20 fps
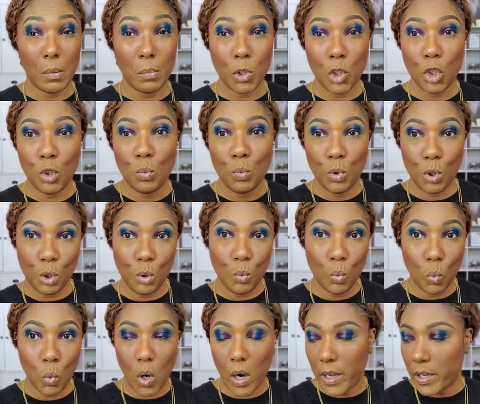but you do
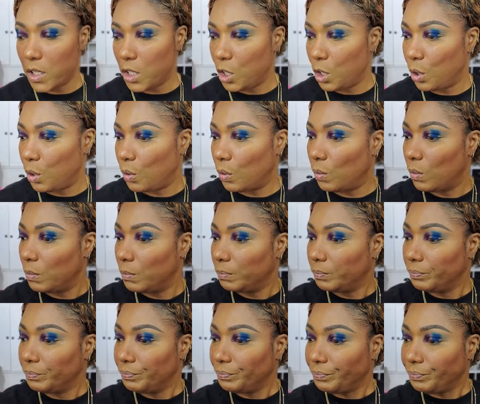want to
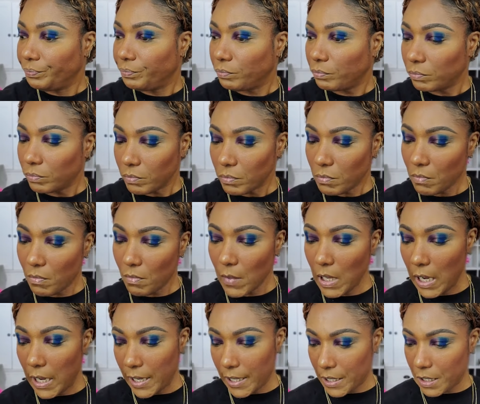
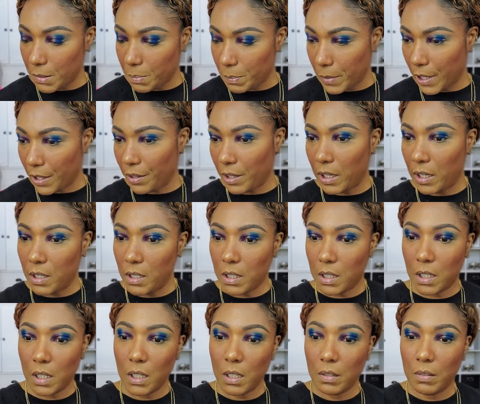
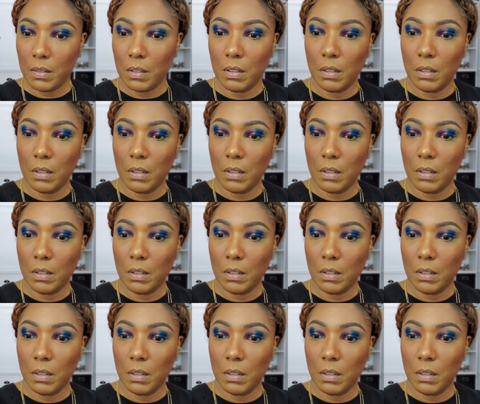experience it.